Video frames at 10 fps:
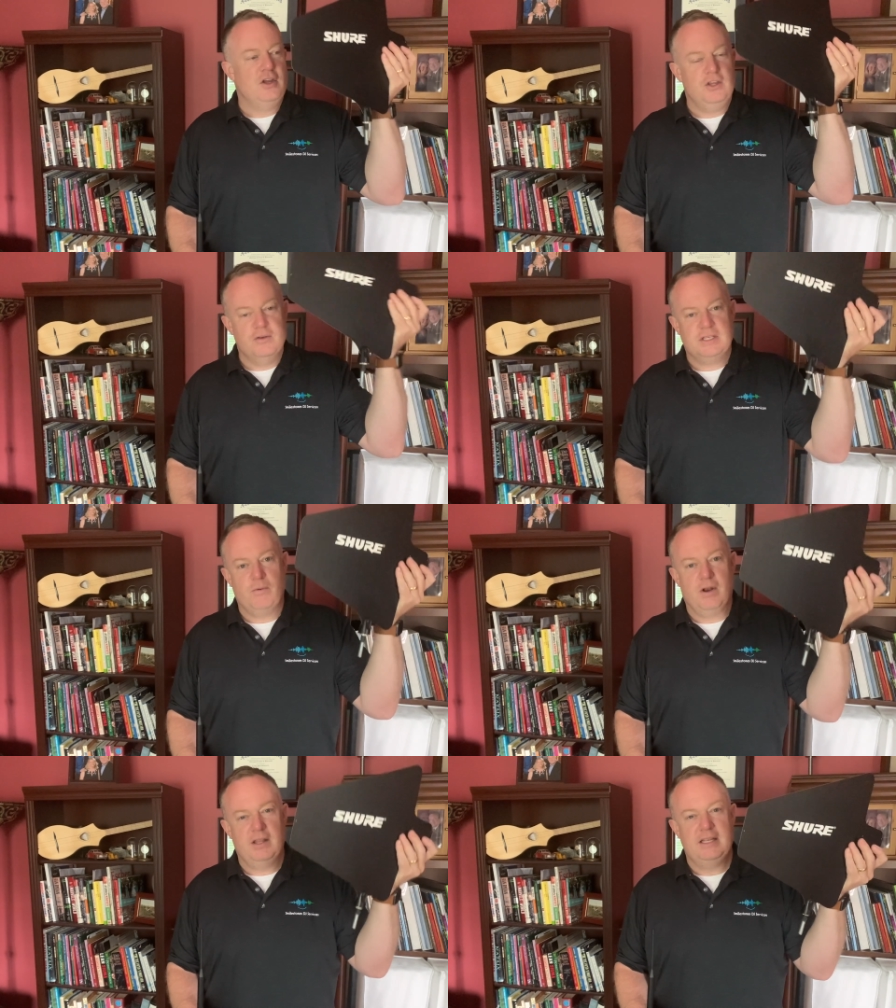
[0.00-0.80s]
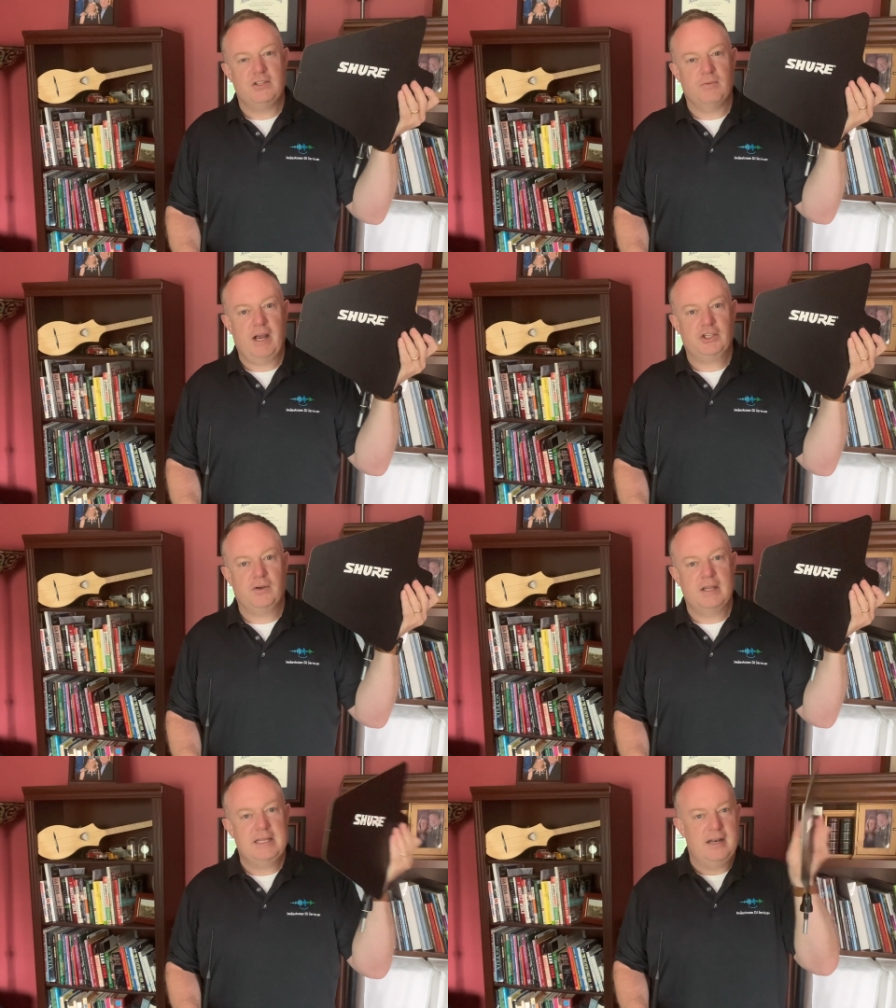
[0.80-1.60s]
using one of these
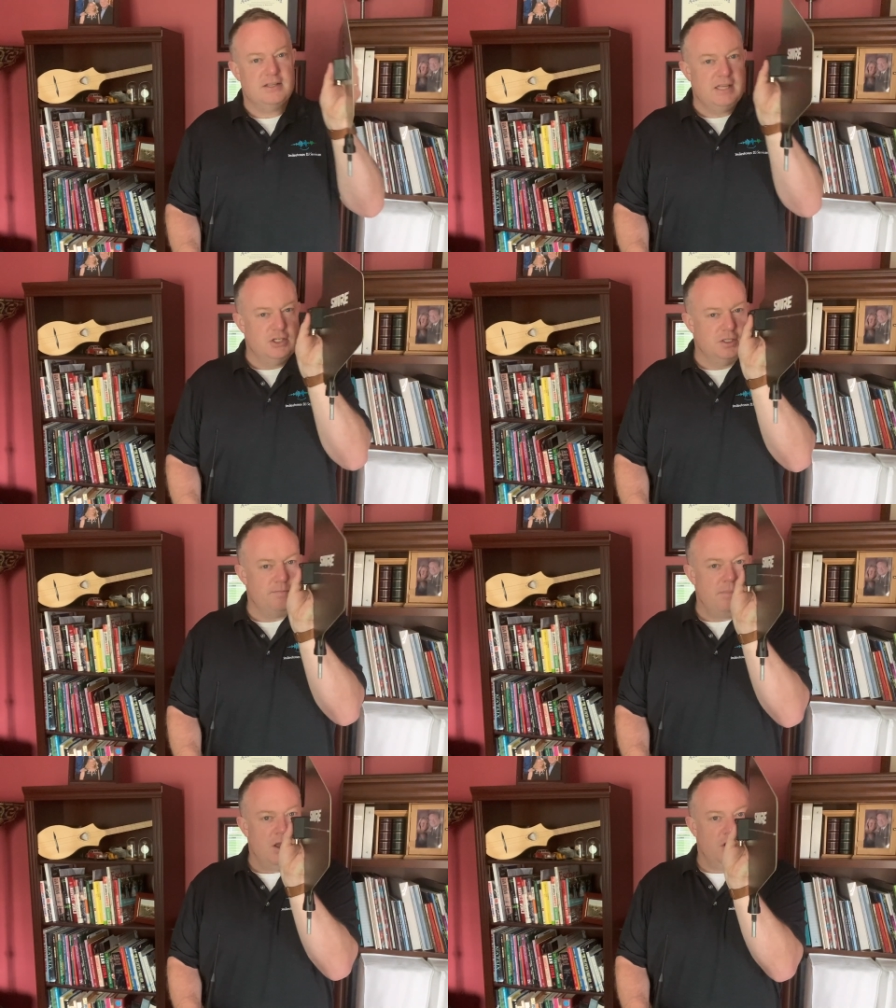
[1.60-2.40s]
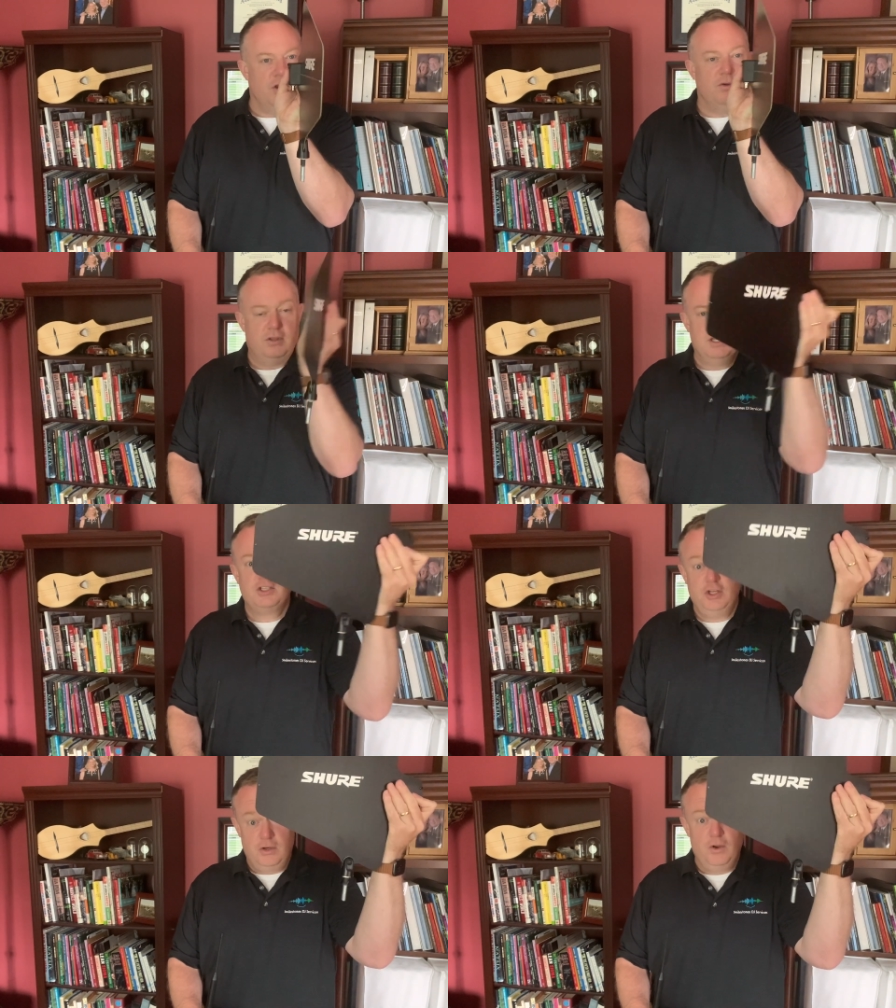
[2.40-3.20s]
directional antennas, and just you
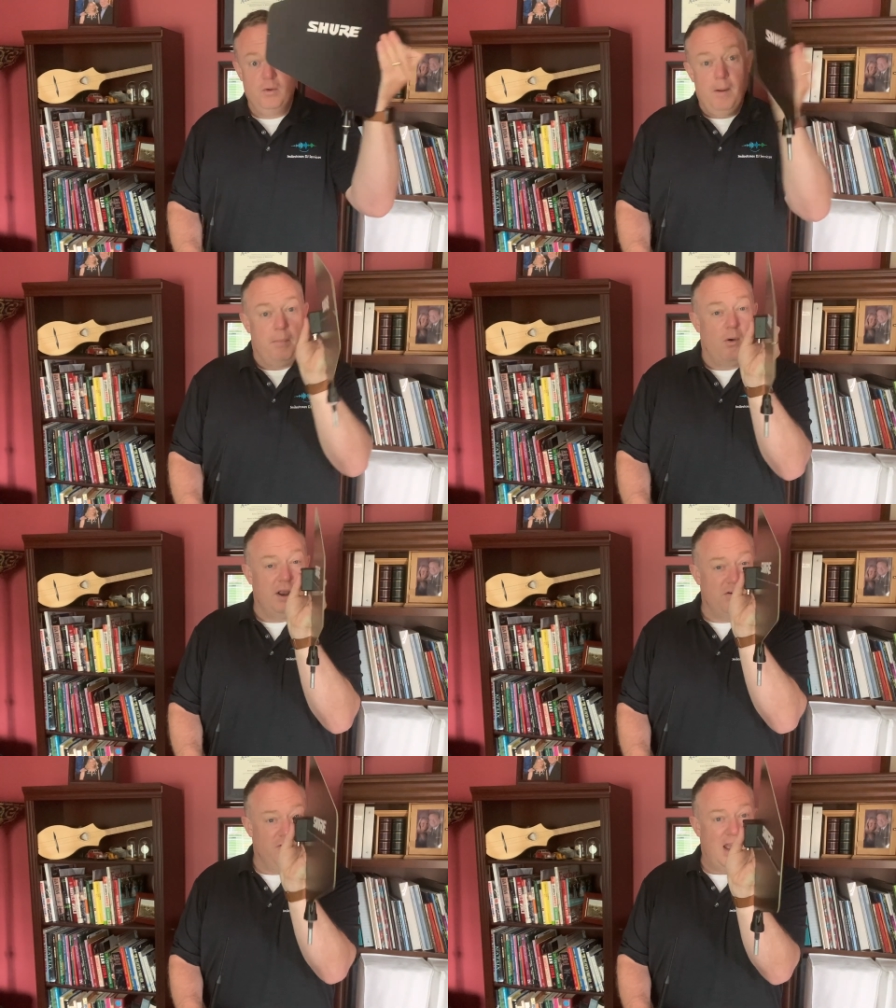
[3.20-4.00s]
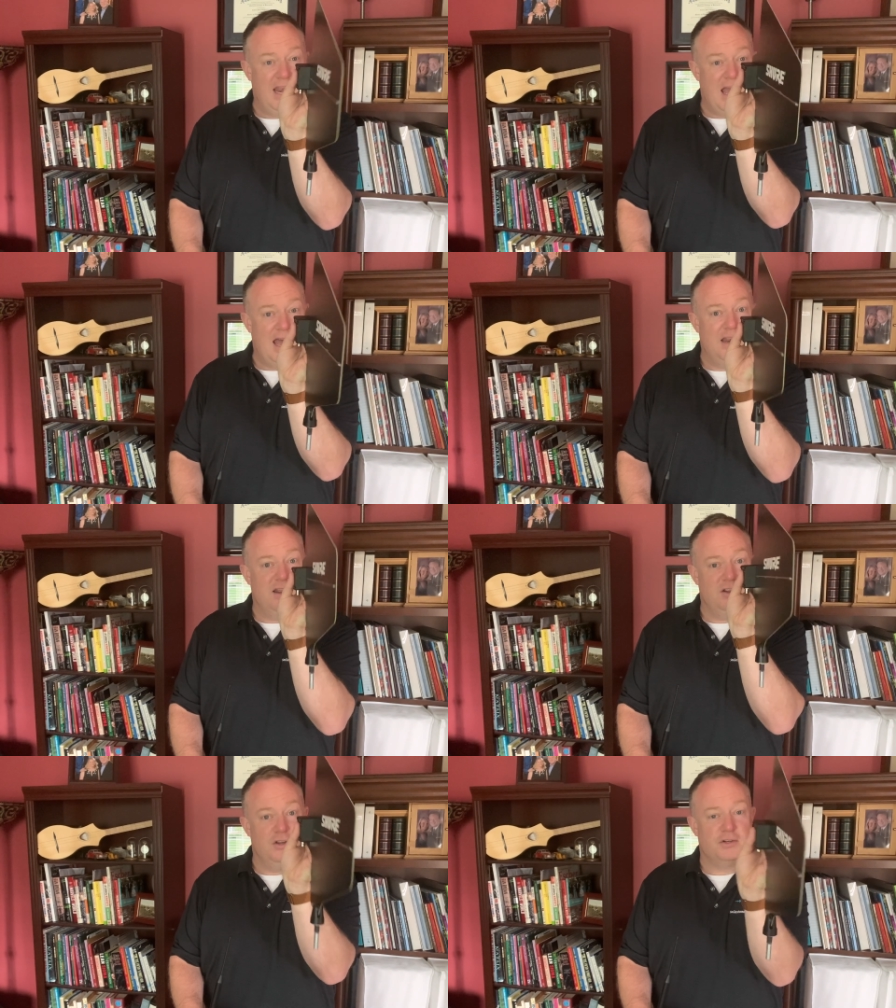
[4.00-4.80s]
do point right
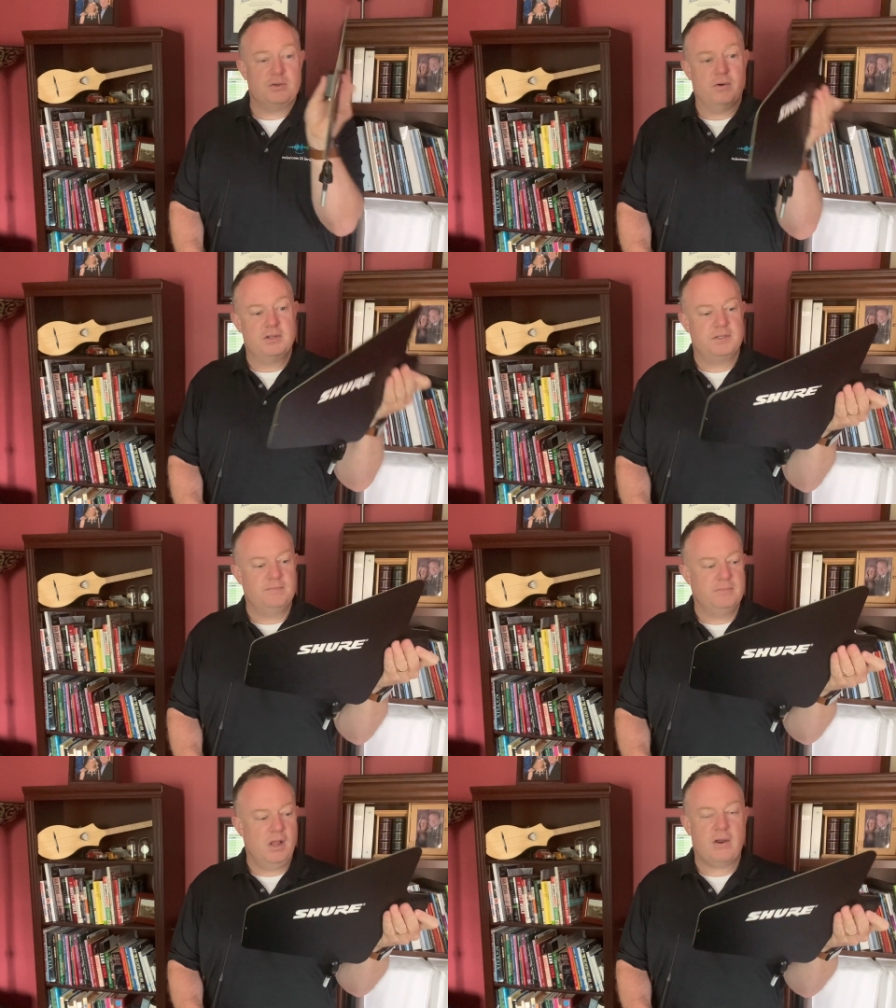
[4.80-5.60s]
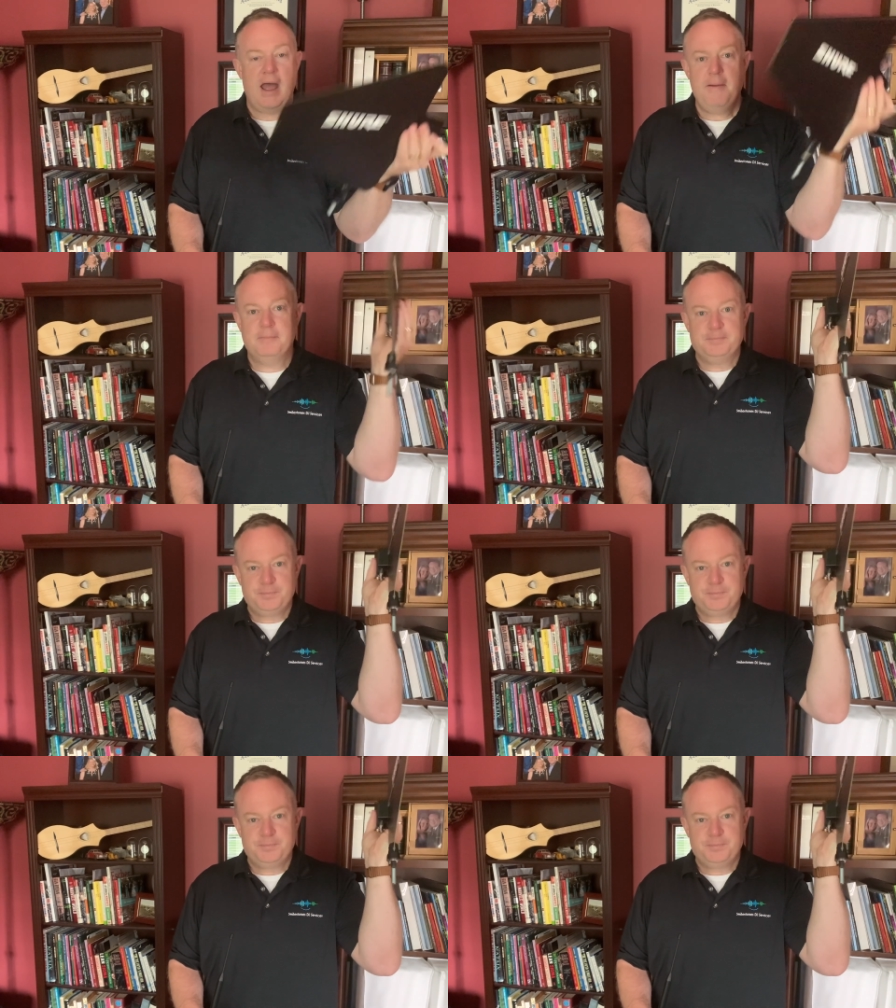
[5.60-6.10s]
at your source, okay?